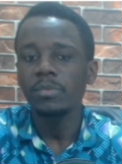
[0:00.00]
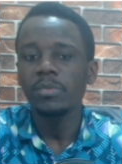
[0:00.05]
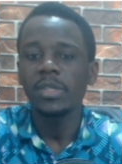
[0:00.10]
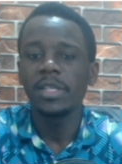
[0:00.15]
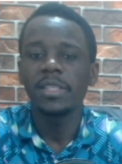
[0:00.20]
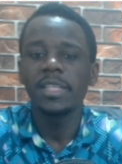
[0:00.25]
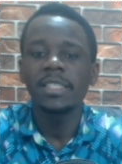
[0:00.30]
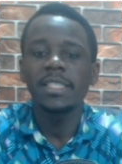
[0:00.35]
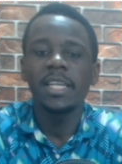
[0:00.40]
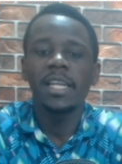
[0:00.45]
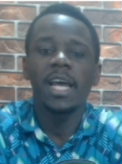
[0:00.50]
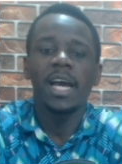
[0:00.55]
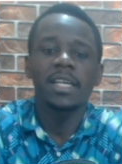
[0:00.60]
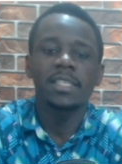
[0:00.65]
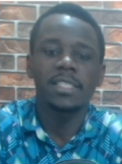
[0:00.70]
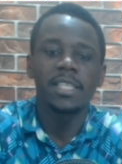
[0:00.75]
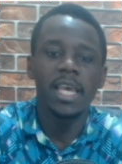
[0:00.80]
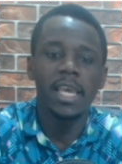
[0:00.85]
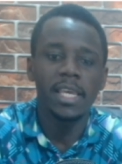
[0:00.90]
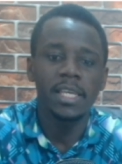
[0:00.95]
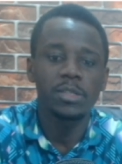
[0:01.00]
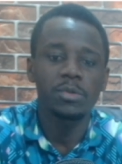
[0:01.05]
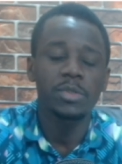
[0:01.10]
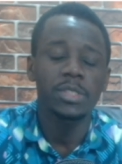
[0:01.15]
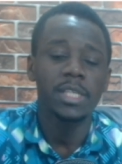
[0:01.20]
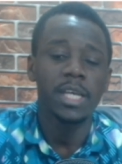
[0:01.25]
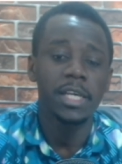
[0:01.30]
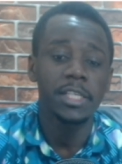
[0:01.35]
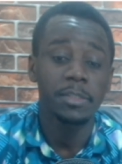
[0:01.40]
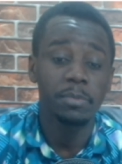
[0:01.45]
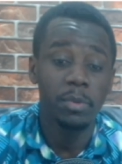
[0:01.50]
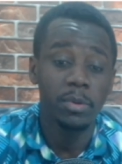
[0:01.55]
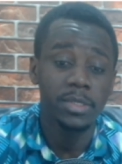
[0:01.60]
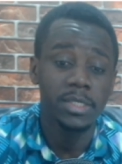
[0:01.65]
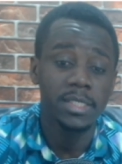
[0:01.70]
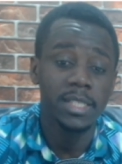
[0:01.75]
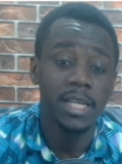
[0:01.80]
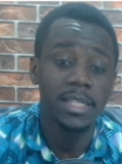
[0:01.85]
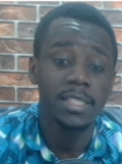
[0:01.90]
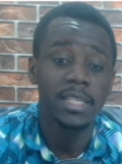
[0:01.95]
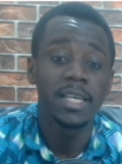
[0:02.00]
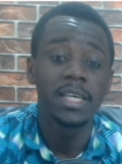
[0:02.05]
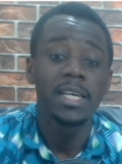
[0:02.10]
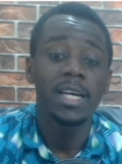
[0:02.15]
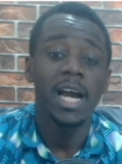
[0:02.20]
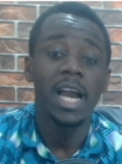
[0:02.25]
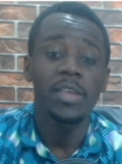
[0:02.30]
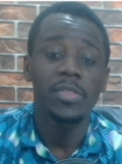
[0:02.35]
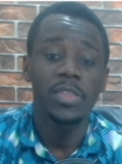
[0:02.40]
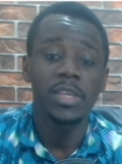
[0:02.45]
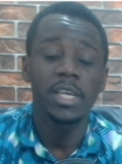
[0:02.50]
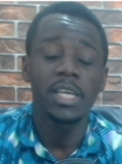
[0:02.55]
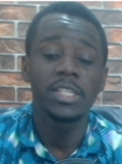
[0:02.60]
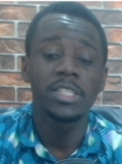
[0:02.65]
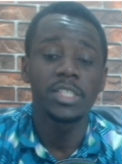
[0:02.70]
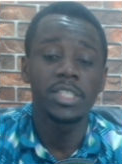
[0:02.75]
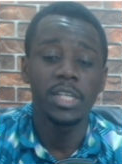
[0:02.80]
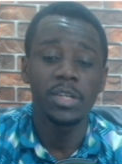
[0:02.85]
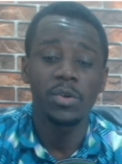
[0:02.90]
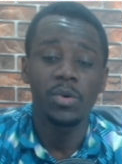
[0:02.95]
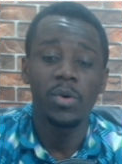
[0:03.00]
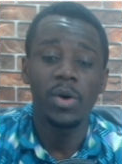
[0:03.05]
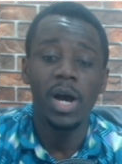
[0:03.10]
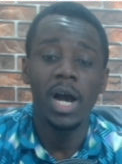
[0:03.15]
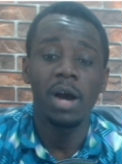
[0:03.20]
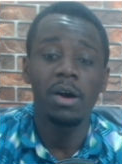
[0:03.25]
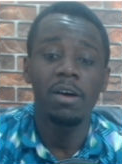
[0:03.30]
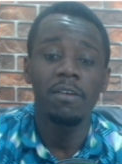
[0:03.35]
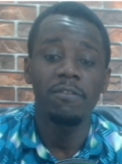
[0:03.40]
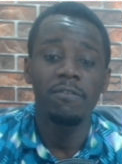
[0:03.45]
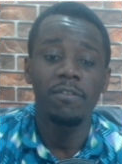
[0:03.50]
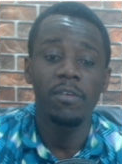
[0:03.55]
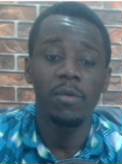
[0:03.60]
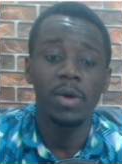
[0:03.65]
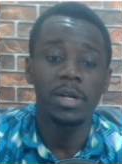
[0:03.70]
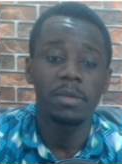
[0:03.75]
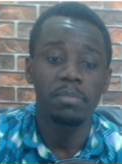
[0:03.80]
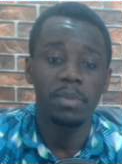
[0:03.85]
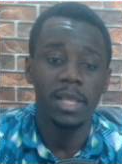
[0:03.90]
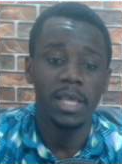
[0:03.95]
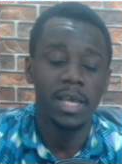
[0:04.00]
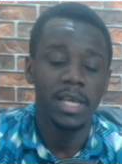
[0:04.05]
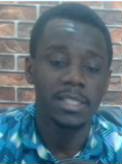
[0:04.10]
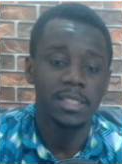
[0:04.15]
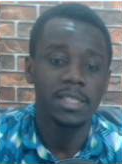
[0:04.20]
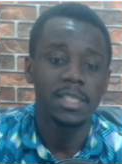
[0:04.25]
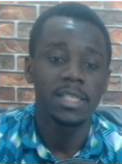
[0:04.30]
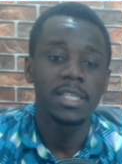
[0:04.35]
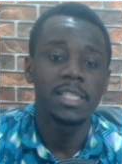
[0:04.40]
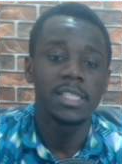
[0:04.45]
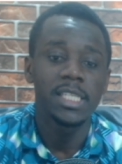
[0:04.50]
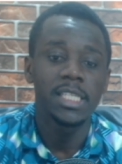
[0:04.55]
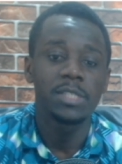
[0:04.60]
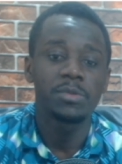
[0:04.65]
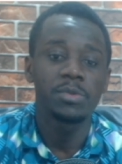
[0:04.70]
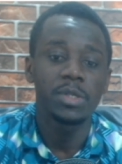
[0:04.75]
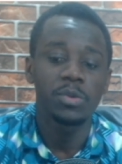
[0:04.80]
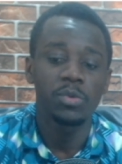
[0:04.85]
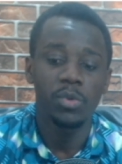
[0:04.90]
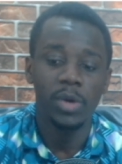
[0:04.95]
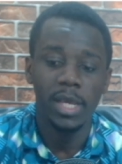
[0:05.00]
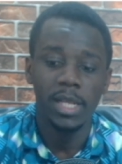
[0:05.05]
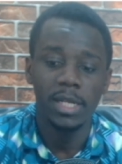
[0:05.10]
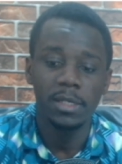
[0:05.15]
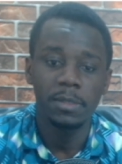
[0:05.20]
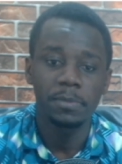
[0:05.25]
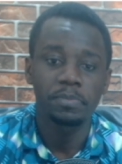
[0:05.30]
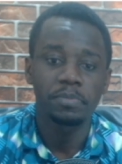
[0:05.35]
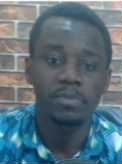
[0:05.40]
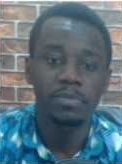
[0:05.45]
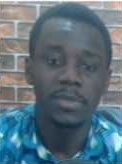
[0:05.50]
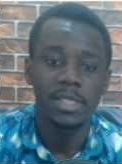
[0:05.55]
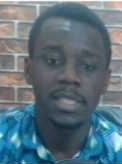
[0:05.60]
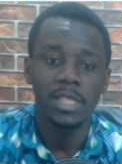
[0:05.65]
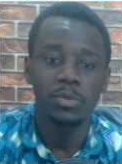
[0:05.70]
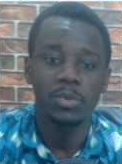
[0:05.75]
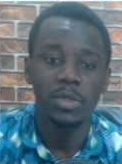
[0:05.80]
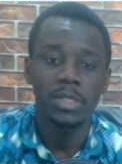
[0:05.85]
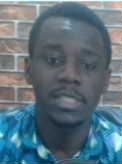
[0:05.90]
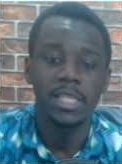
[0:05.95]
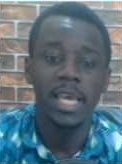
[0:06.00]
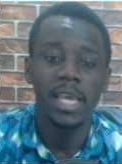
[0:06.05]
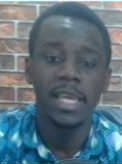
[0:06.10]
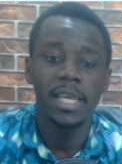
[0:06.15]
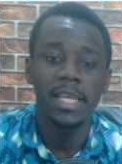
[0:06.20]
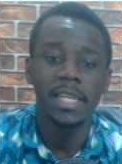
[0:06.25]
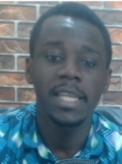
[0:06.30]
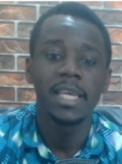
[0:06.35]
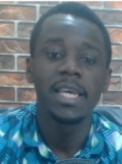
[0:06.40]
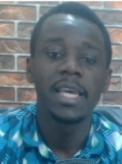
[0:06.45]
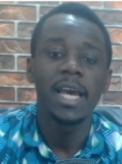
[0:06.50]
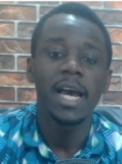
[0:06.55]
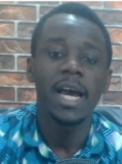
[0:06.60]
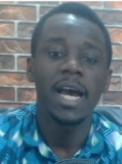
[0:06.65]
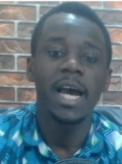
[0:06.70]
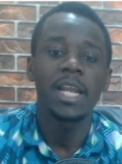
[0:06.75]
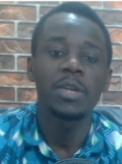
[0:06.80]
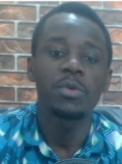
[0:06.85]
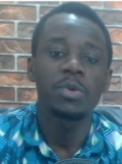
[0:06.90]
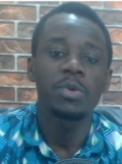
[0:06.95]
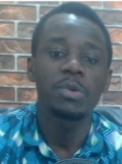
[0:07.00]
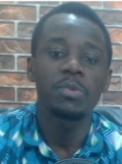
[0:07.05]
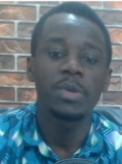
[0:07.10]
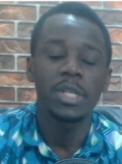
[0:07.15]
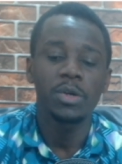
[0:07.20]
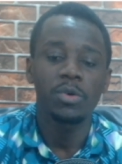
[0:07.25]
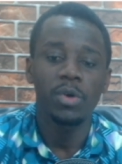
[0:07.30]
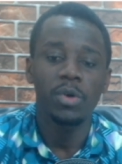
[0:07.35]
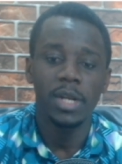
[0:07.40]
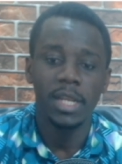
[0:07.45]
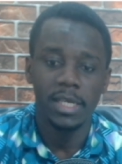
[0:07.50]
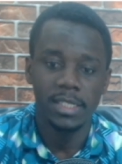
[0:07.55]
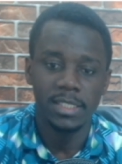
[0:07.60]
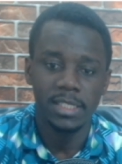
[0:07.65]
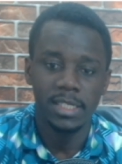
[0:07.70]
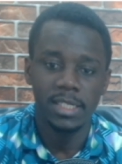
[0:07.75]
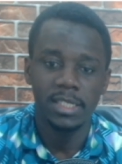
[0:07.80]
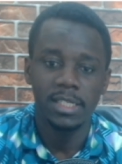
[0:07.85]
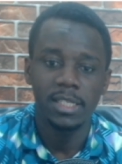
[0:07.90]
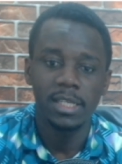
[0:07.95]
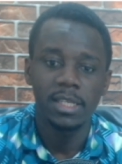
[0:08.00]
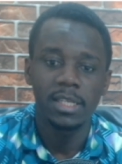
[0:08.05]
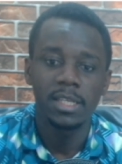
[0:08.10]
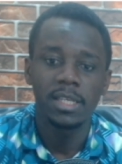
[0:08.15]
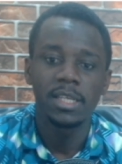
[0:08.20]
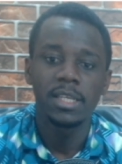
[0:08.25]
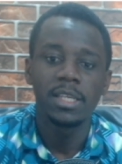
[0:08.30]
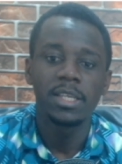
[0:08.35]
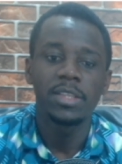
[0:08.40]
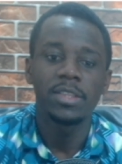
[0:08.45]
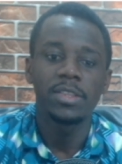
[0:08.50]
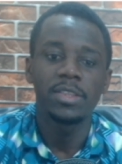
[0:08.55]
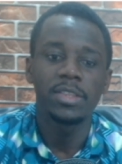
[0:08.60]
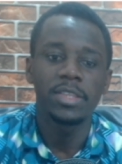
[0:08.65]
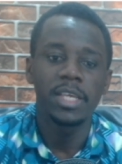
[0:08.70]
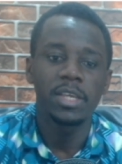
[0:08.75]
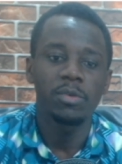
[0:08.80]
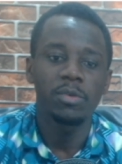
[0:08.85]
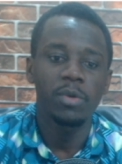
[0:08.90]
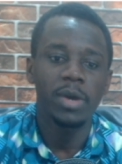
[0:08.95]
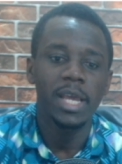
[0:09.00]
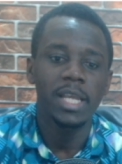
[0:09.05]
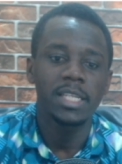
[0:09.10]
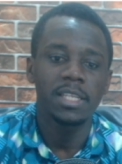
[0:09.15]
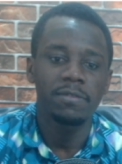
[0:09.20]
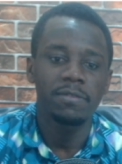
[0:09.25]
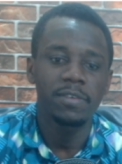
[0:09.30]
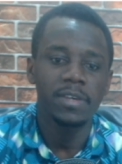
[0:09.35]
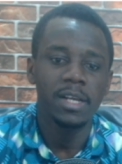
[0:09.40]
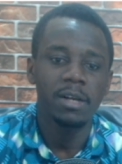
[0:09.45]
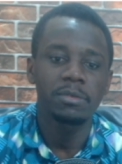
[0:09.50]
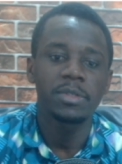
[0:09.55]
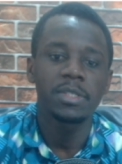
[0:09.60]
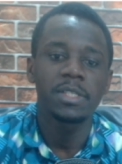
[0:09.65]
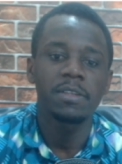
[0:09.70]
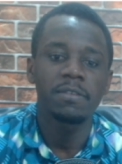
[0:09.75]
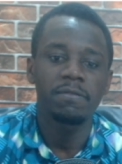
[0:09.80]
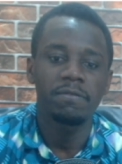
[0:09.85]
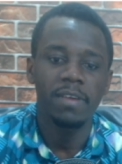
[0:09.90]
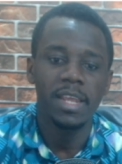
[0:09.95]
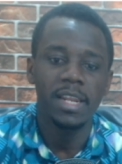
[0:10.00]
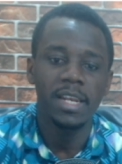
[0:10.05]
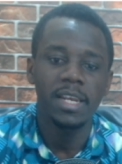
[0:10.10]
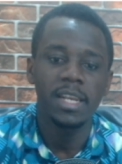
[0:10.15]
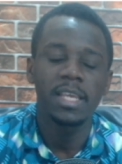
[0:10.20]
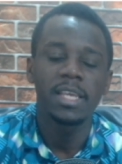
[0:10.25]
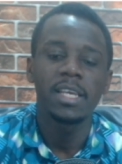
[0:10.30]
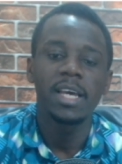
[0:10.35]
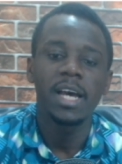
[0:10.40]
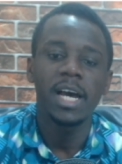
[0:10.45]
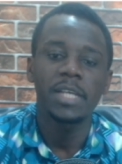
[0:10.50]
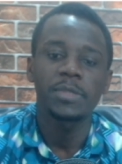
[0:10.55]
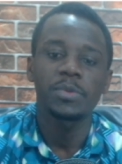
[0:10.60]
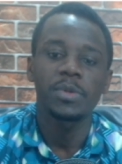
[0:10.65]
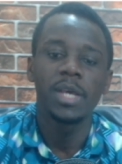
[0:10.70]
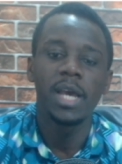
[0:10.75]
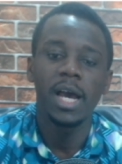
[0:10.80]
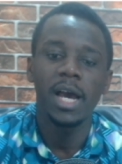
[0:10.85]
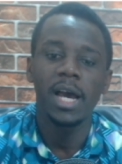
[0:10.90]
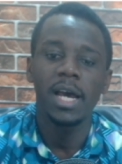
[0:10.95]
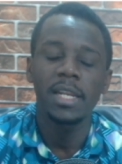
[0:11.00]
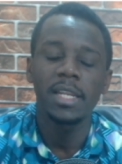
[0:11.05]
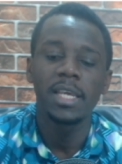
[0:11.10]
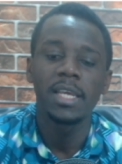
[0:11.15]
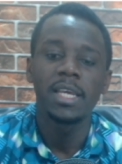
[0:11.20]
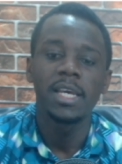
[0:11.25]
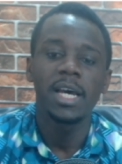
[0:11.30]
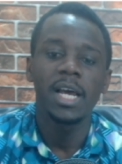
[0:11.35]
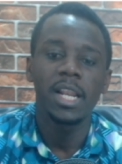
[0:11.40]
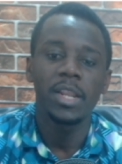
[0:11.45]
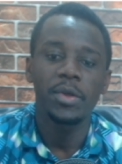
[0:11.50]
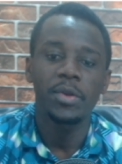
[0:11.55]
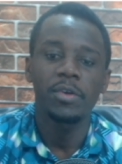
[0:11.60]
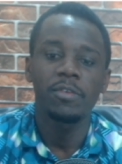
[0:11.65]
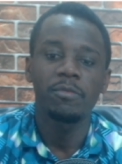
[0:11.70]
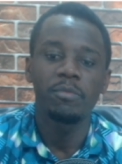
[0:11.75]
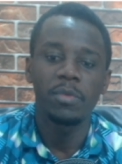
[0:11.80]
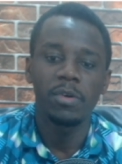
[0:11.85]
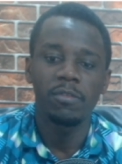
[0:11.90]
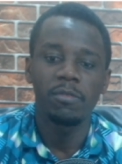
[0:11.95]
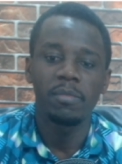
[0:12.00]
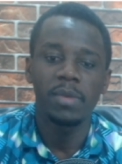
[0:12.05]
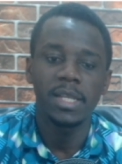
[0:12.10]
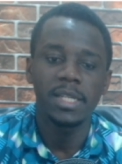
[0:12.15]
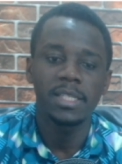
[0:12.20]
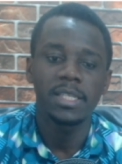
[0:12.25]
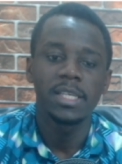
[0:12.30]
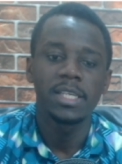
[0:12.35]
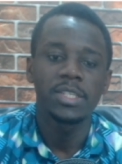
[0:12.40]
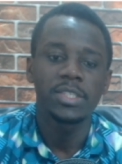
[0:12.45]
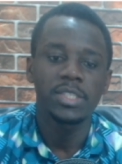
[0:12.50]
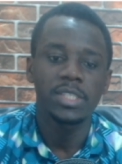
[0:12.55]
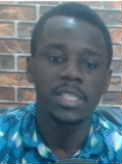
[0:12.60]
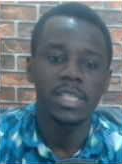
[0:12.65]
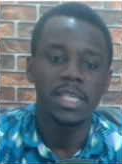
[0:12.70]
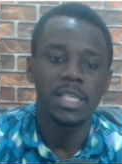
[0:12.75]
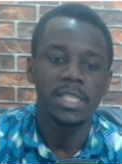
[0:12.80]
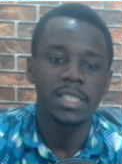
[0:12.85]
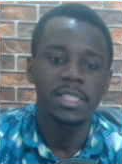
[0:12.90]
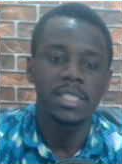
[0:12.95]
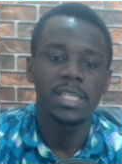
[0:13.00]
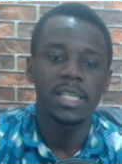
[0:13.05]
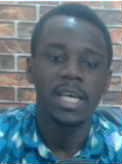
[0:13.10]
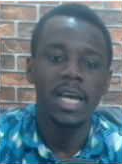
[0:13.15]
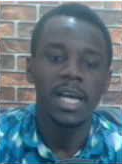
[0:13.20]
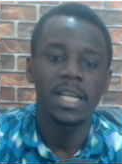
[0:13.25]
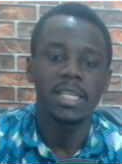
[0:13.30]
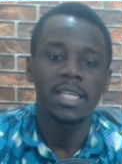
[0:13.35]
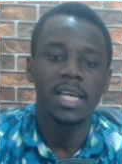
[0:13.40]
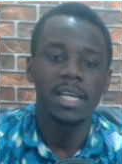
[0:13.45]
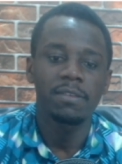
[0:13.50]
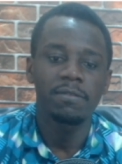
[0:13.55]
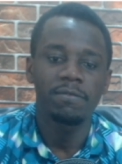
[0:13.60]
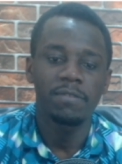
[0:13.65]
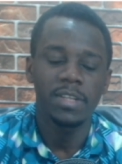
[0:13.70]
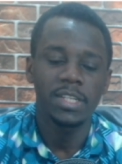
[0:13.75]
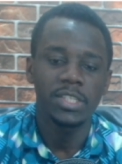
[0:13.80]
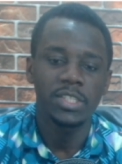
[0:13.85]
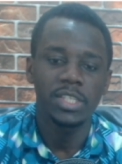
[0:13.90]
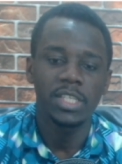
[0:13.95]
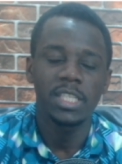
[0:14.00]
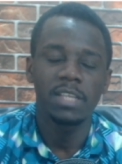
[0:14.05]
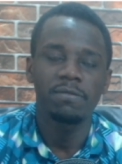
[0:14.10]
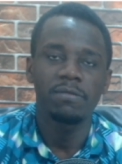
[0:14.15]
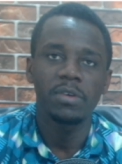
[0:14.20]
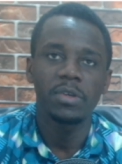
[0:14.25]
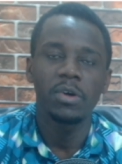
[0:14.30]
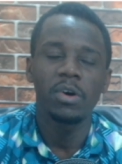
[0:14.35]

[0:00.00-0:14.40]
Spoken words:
Then Ten Hag said to Sky Sports that, I think in general, our forward players did really well. That's what he said. And we really connected. They were difficult to defend as we had a lot of movement, skills, and can finish in there for you.